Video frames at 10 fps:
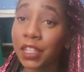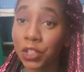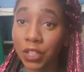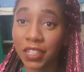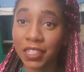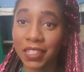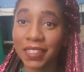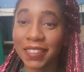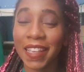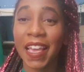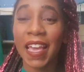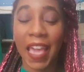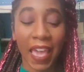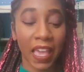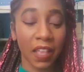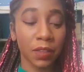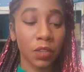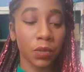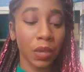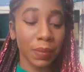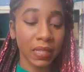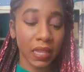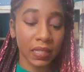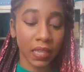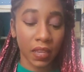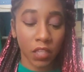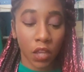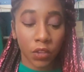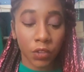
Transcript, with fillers: the instructions and doing my test kit.